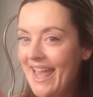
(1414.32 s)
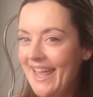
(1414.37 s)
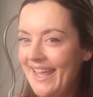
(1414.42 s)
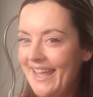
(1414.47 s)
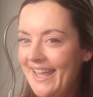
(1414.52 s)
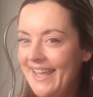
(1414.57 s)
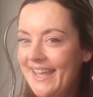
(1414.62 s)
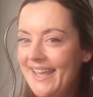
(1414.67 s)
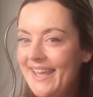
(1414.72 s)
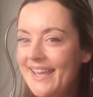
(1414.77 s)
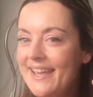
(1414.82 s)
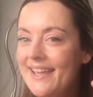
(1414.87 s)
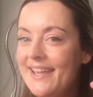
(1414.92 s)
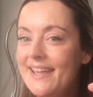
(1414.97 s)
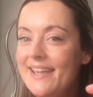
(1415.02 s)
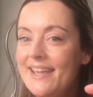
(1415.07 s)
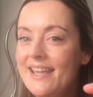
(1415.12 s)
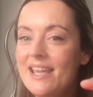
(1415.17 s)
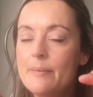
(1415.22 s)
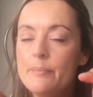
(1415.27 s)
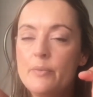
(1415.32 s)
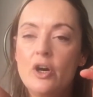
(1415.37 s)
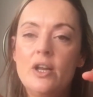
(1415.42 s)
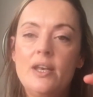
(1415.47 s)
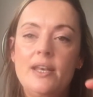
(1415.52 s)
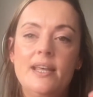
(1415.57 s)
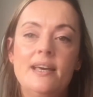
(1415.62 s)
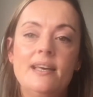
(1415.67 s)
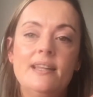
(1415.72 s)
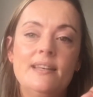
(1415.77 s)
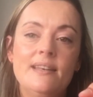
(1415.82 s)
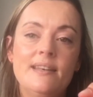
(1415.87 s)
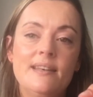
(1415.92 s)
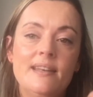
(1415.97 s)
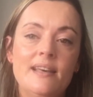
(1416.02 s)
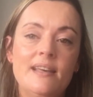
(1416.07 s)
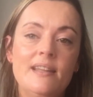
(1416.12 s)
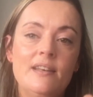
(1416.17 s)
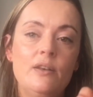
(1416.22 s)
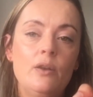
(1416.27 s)
He
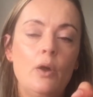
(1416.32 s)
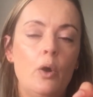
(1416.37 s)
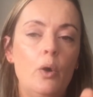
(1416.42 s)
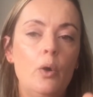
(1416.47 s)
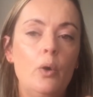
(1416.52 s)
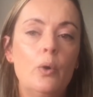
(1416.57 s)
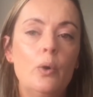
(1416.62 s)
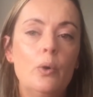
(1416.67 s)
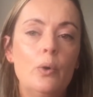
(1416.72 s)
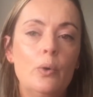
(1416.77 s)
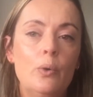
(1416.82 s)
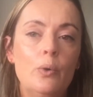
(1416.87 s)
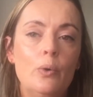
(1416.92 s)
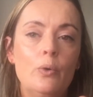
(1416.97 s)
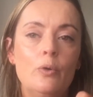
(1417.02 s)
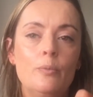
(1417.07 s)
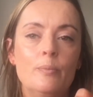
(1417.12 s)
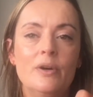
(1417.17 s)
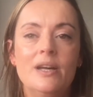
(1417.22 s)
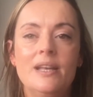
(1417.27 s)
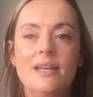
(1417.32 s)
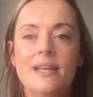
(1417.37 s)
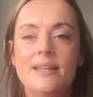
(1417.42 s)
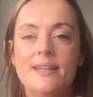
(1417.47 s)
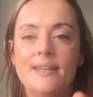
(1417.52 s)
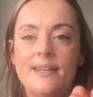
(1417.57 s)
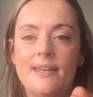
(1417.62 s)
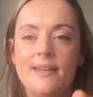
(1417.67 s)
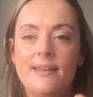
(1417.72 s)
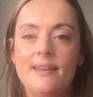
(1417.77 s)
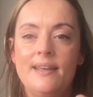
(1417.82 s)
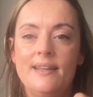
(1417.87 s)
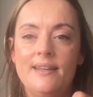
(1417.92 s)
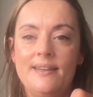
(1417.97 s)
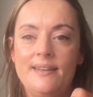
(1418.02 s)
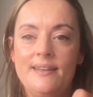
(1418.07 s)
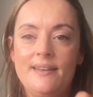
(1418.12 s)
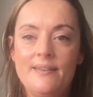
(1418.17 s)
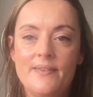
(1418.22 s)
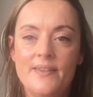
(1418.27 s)
molannan ho
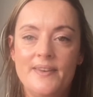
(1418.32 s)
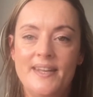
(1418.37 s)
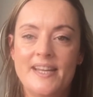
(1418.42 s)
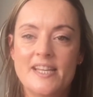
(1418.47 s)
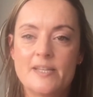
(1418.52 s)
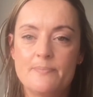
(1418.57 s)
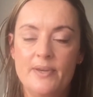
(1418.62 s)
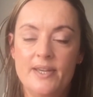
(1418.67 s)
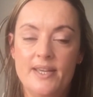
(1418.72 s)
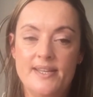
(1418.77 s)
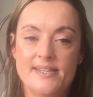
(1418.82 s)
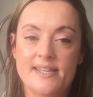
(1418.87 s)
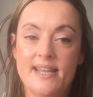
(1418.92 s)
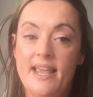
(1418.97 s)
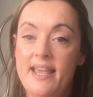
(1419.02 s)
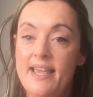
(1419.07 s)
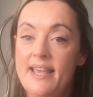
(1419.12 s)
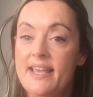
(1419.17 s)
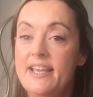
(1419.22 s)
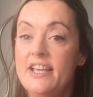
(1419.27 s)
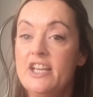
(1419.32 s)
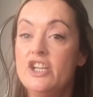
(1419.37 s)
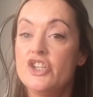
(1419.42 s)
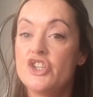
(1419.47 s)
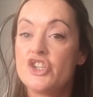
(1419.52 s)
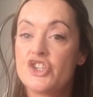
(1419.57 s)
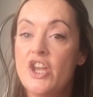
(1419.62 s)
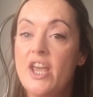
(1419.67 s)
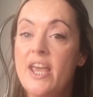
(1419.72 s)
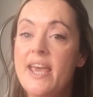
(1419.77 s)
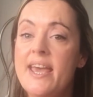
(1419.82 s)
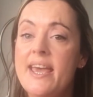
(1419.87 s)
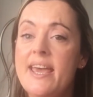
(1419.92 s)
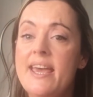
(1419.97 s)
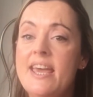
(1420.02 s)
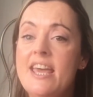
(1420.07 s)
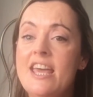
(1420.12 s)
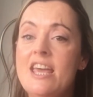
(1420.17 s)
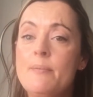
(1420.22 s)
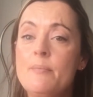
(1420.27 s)
molannan. The next bit is she
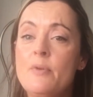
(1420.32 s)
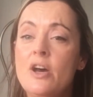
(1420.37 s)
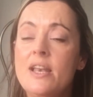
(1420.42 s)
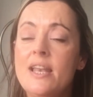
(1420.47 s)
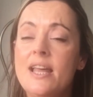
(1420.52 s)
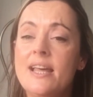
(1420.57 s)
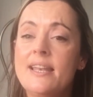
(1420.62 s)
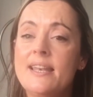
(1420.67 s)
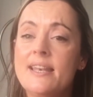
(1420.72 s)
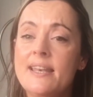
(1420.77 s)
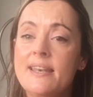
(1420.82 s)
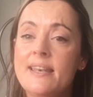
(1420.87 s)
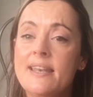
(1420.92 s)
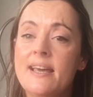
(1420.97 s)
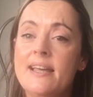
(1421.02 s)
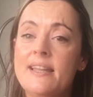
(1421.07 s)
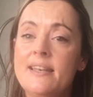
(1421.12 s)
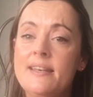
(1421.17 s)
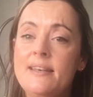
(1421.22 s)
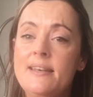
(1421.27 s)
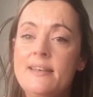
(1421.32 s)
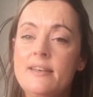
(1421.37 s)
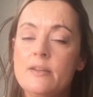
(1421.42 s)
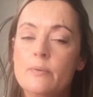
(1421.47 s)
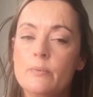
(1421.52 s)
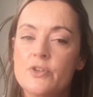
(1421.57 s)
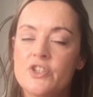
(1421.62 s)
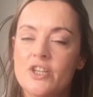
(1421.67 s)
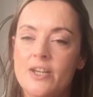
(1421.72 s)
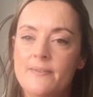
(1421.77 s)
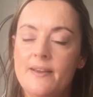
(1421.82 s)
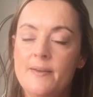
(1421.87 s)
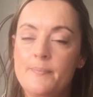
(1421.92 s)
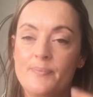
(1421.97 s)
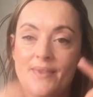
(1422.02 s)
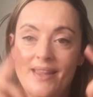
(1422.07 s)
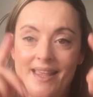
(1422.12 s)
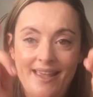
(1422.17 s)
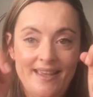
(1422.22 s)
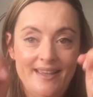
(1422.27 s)
molannan. We'll try that.
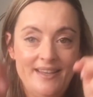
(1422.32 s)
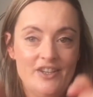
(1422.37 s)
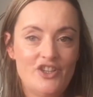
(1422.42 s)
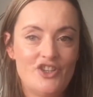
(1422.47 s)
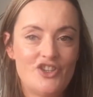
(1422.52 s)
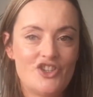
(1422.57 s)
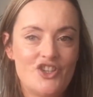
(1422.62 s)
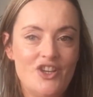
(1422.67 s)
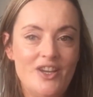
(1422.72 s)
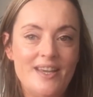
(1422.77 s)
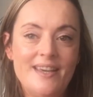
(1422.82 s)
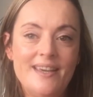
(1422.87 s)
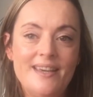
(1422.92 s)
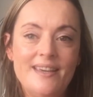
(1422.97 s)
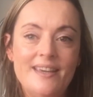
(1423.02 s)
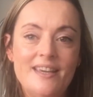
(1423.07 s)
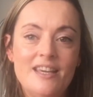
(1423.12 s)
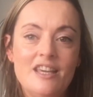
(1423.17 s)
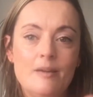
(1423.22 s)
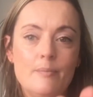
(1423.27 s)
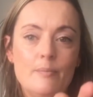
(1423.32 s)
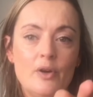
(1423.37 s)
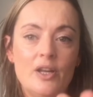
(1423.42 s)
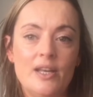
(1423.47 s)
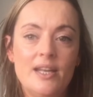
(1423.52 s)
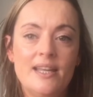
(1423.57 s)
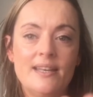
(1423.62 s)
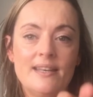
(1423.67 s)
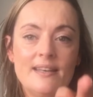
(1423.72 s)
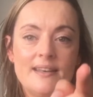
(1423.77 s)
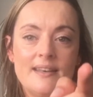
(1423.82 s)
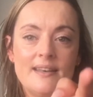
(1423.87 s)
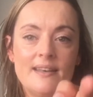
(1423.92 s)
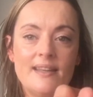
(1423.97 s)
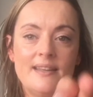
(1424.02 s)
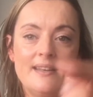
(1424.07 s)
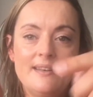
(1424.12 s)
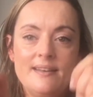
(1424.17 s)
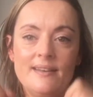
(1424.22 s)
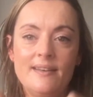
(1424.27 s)
She
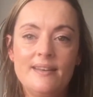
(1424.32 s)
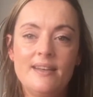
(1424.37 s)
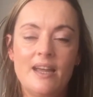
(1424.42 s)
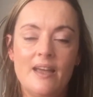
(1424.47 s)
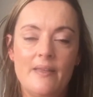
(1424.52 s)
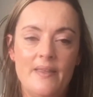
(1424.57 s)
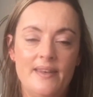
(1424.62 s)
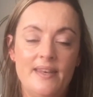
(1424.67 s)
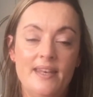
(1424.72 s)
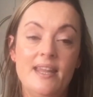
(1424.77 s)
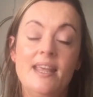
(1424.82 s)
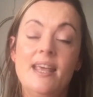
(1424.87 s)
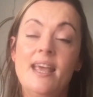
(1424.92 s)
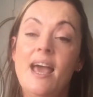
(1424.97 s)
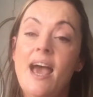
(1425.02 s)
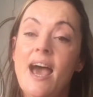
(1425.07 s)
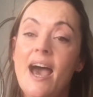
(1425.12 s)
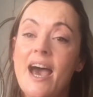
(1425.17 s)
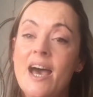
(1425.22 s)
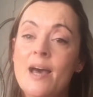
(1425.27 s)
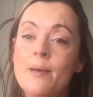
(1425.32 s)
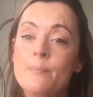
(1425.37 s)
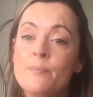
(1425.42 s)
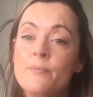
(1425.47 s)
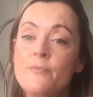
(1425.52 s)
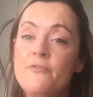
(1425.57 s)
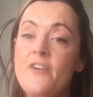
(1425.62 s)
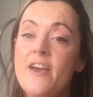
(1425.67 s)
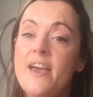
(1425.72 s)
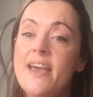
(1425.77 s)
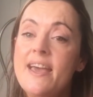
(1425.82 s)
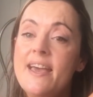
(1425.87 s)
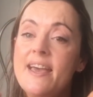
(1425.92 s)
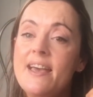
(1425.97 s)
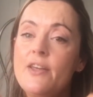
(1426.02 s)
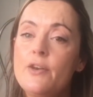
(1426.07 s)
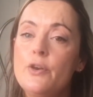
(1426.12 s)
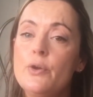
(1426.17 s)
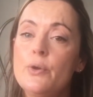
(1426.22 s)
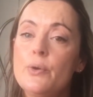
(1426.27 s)
molannan. And then am
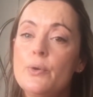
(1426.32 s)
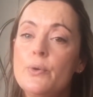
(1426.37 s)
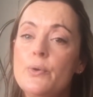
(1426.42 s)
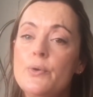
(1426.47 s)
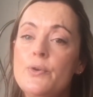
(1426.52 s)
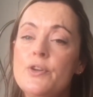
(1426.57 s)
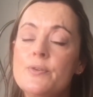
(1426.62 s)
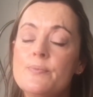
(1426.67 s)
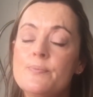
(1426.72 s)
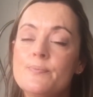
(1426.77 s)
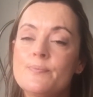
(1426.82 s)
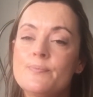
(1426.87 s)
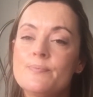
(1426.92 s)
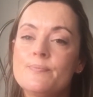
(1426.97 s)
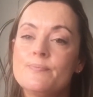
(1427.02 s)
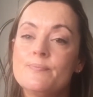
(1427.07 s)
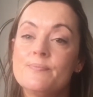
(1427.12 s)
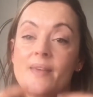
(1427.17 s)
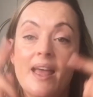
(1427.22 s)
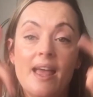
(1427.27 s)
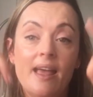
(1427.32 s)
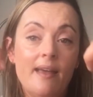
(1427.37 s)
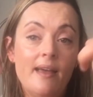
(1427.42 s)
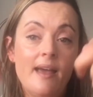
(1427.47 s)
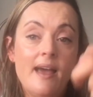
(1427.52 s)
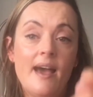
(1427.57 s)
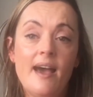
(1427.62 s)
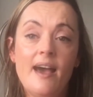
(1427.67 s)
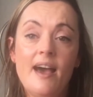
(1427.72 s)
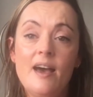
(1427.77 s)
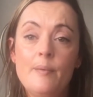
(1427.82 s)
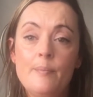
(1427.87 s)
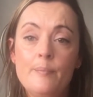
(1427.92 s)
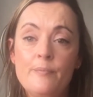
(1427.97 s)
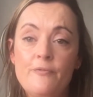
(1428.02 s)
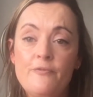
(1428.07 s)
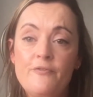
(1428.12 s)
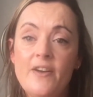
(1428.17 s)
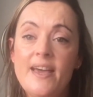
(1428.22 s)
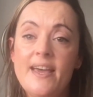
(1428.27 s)
ferud.
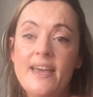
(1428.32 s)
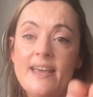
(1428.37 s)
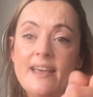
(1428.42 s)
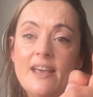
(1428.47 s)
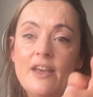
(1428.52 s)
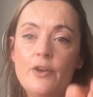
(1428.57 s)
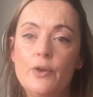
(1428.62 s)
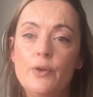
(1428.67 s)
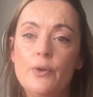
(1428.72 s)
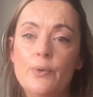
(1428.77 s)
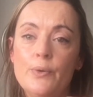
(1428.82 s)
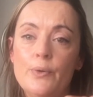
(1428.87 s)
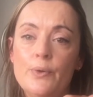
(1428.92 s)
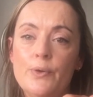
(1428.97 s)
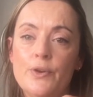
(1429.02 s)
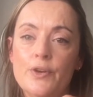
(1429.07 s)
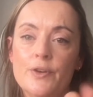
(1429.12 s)
Am ferud.